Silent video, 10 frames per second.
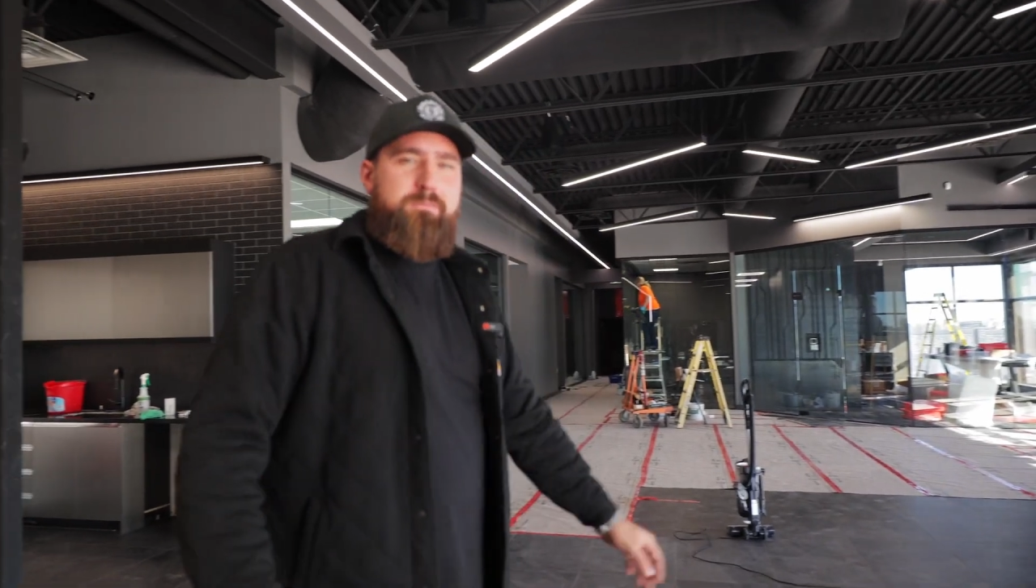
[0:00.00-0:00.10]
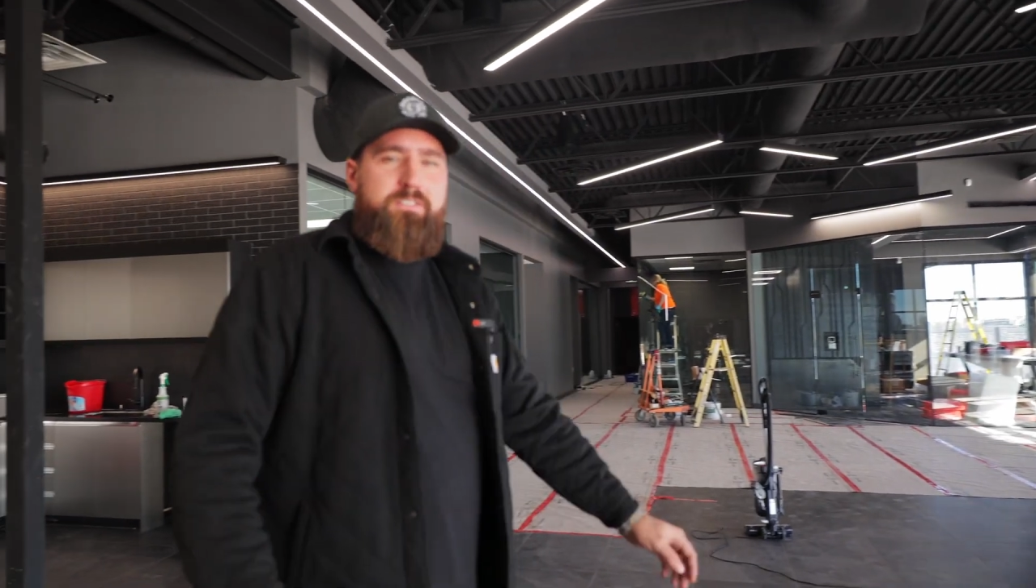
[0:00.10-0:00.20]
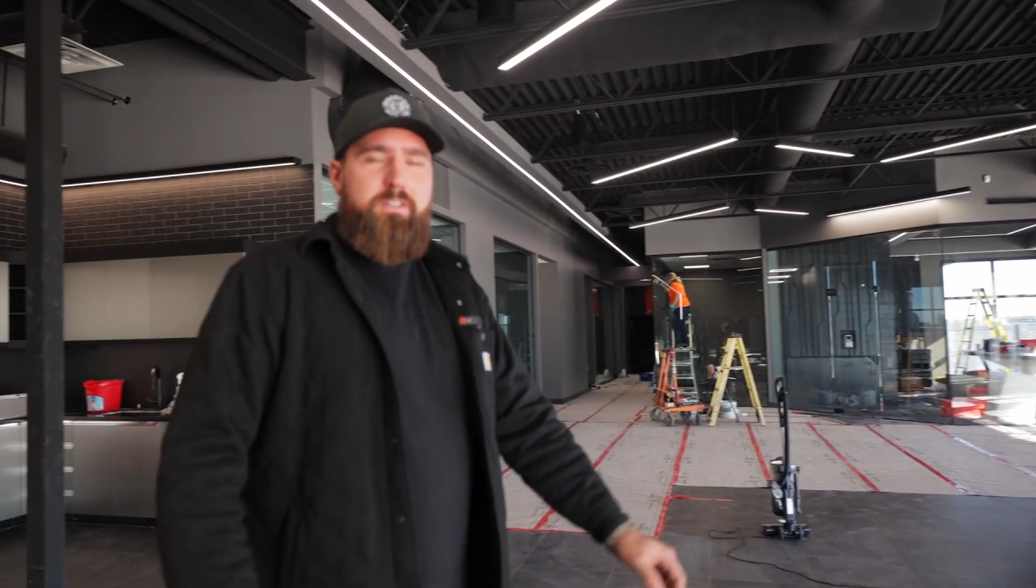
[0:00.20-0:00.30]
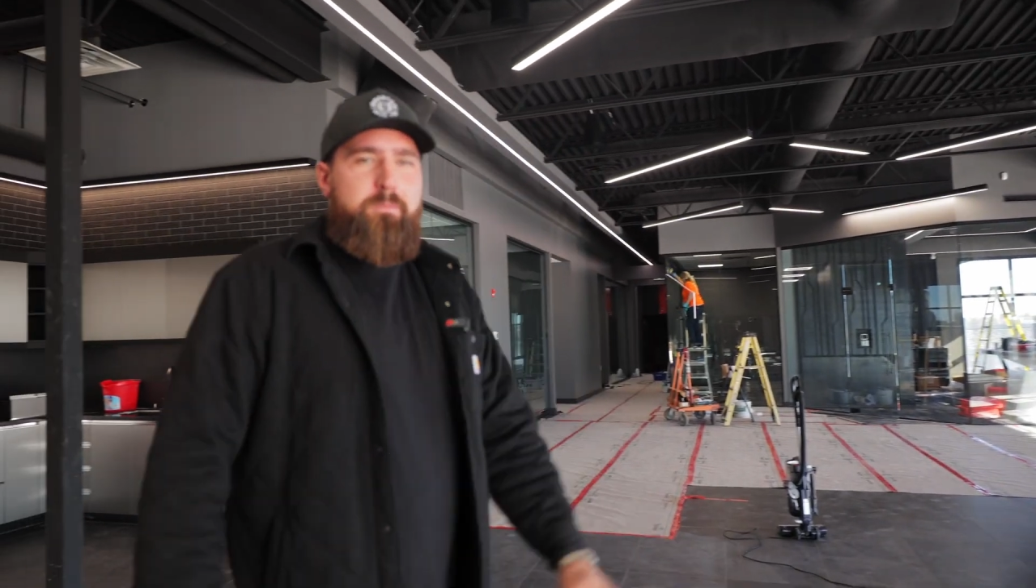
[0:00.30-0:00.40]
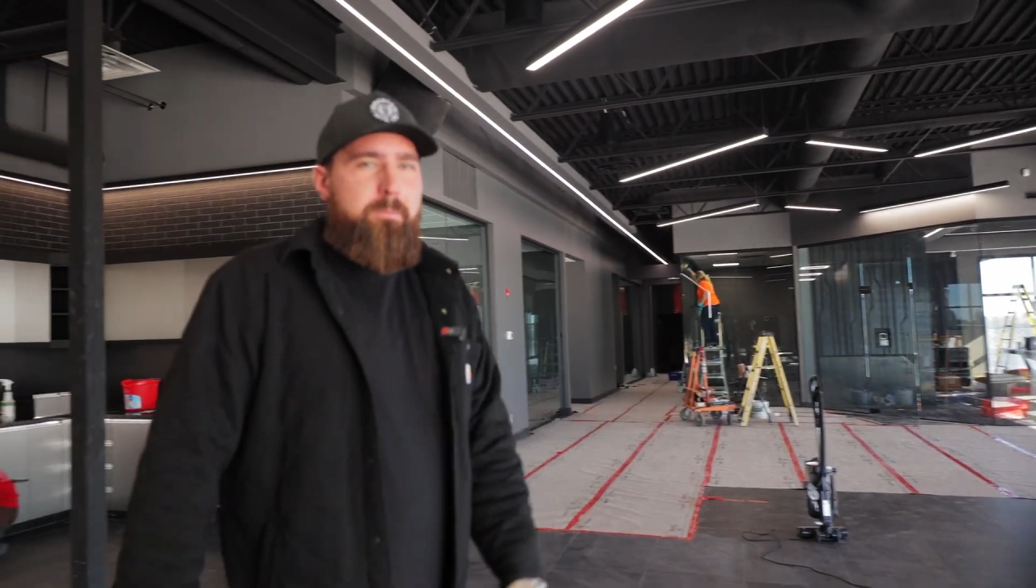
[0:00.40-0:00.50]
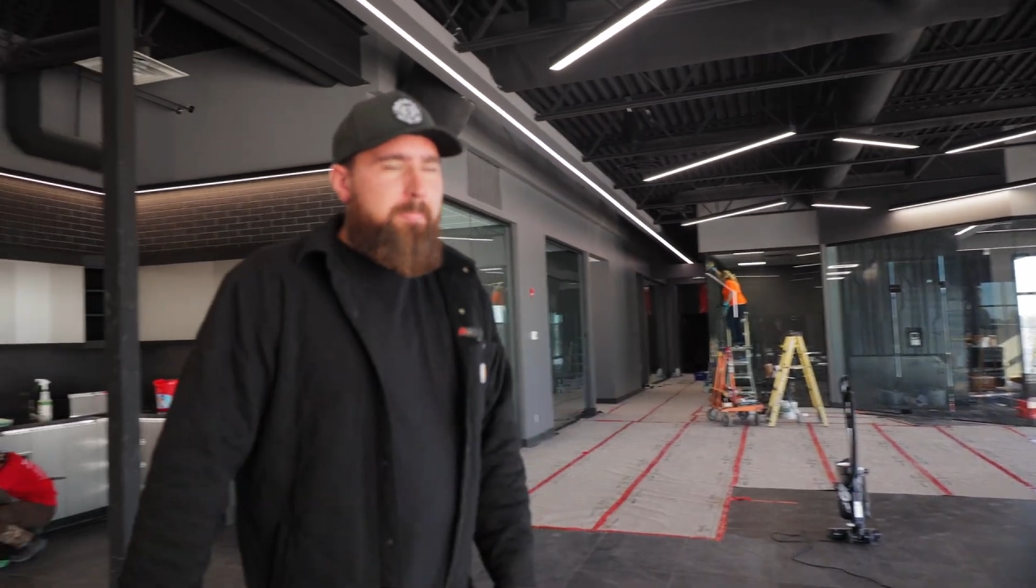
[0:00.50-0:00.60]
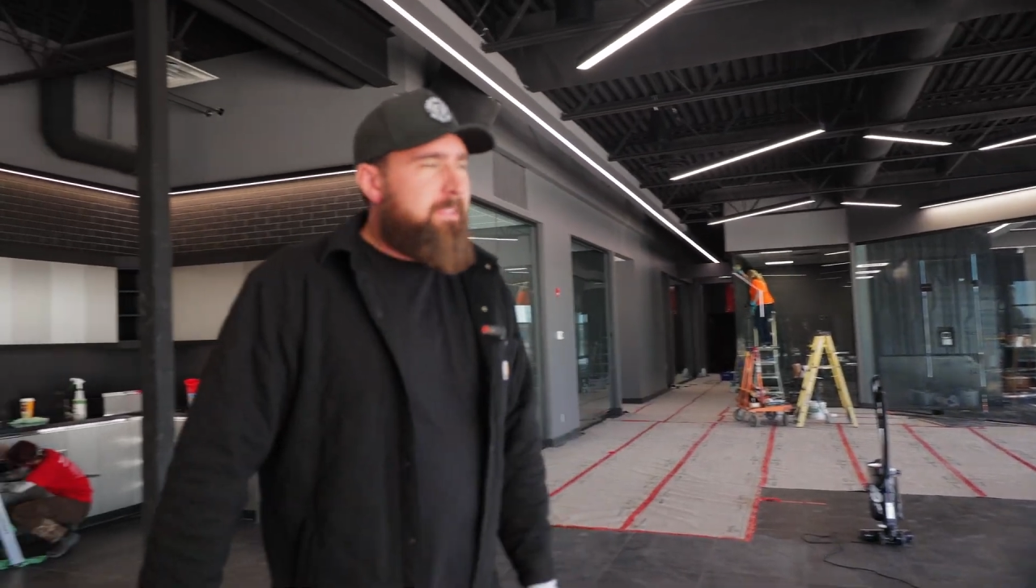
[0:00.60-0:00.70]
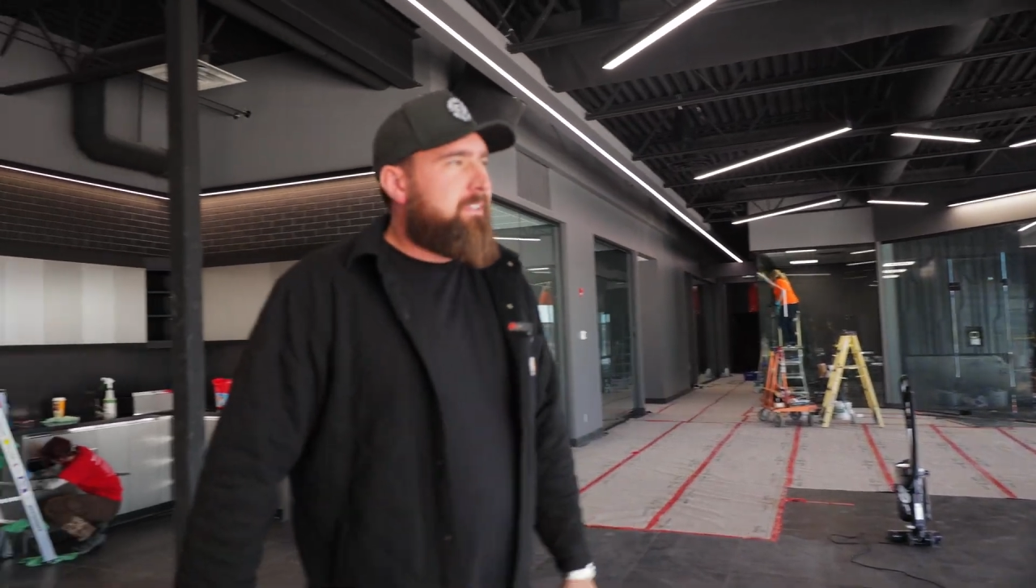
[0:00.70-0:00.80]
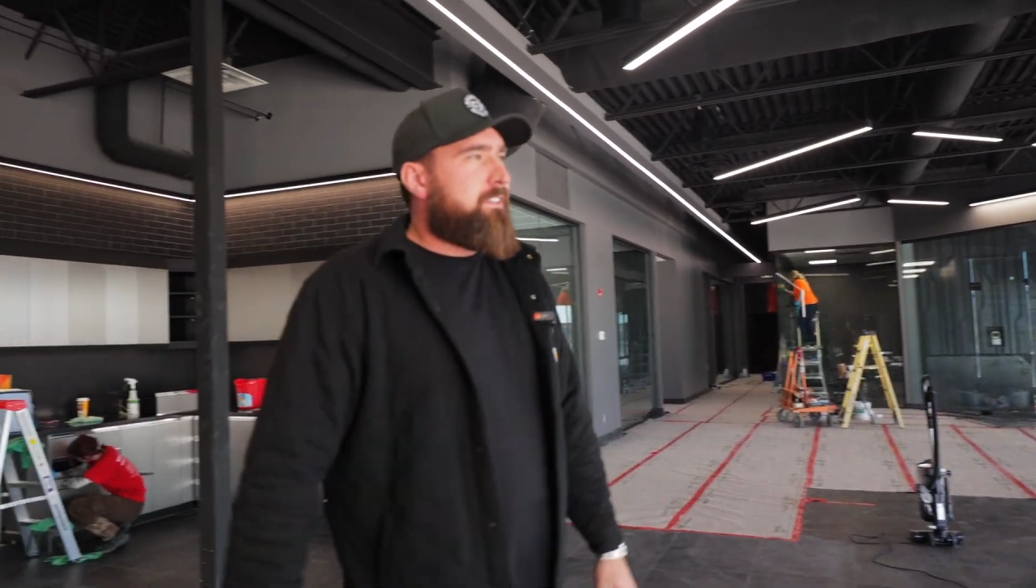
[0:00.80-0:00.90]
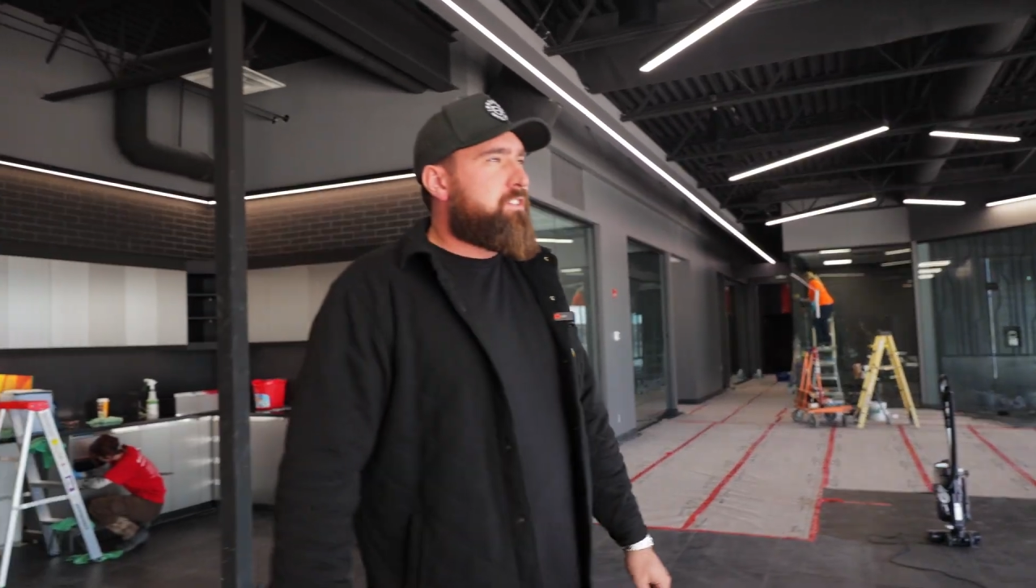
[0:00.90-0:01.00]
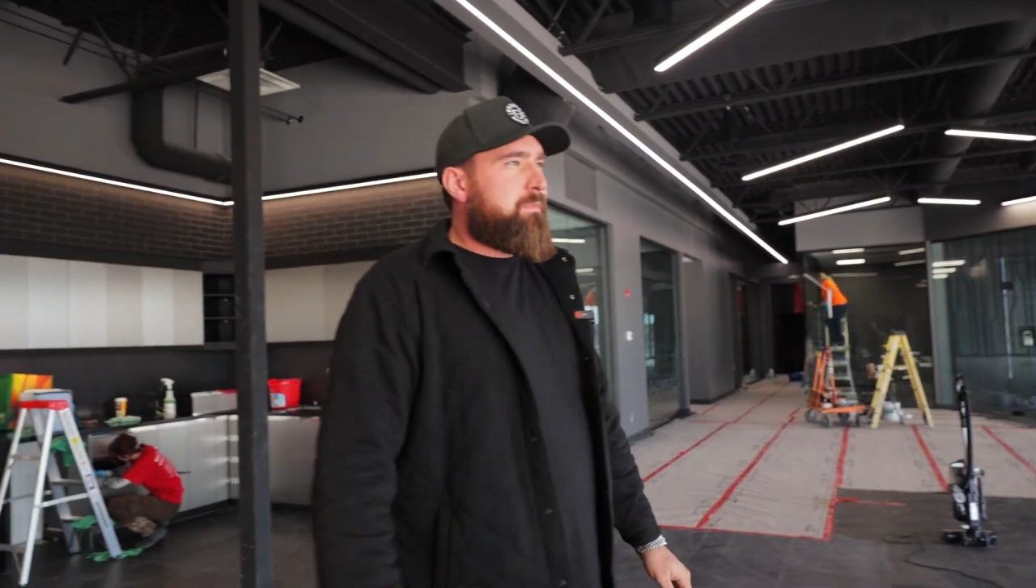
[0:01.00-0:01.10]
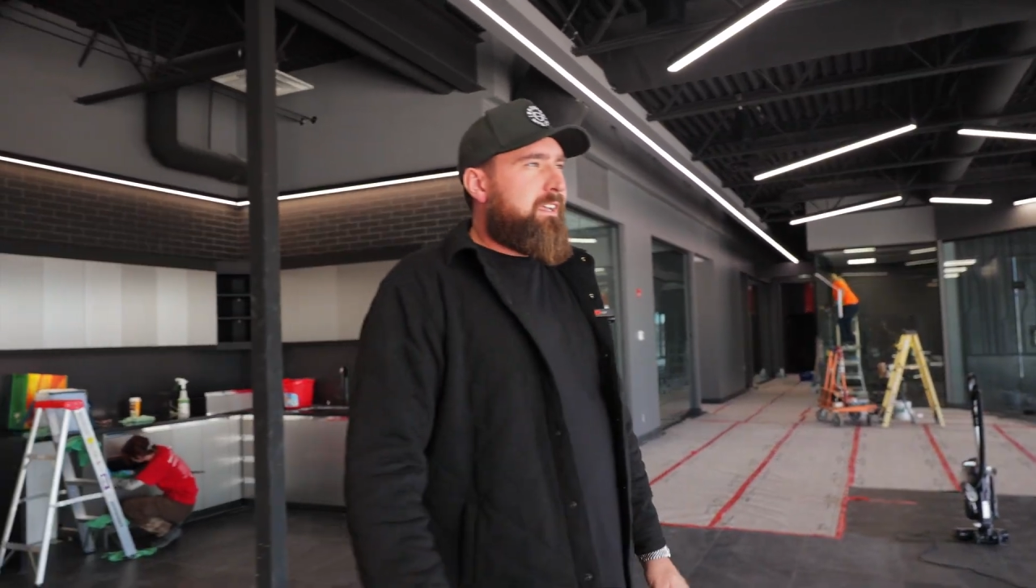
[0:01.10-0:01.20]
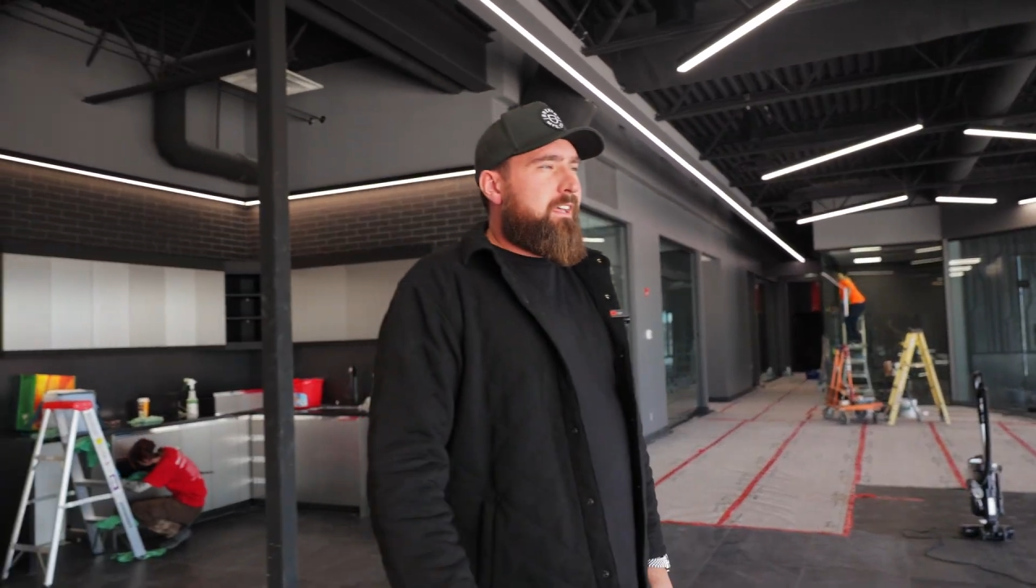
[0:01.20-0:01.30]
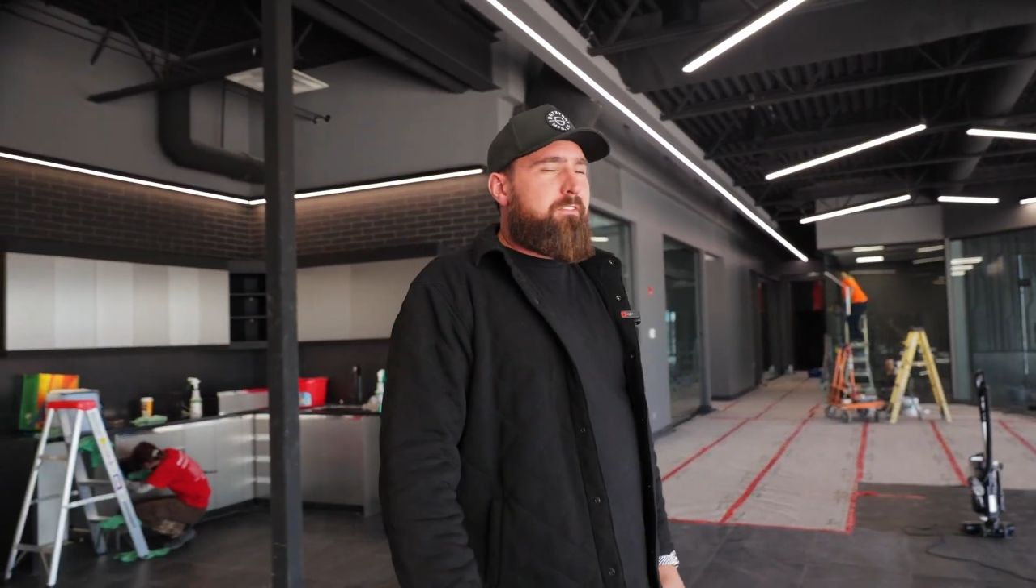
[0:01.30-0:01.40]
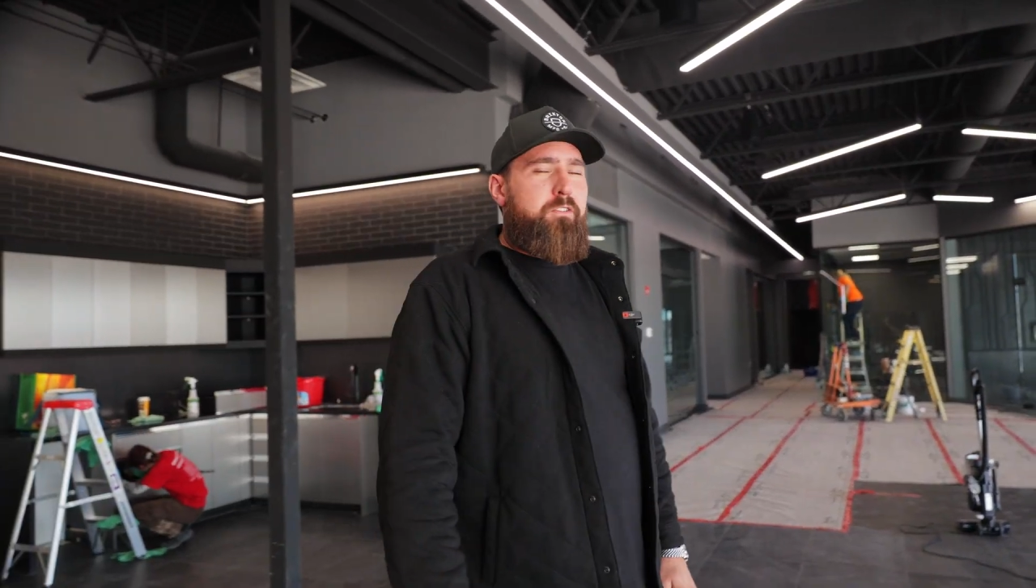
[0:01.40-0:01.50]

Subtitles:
So it should be a kind of